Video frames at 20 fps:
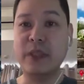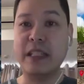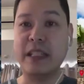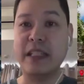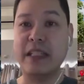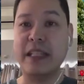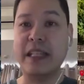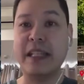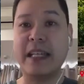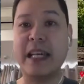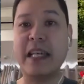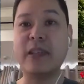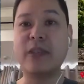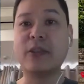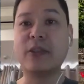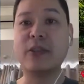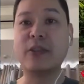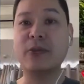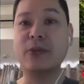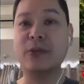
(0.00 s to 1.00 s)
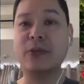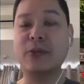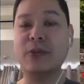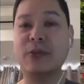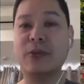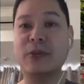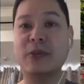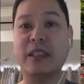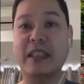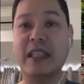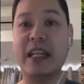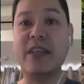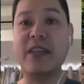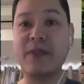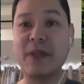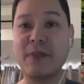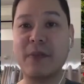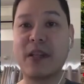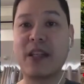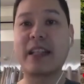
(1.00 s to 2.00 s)
they cater to the
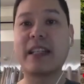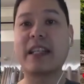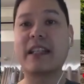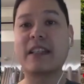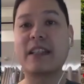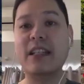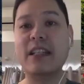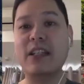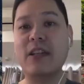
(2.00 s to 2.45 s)
diving market.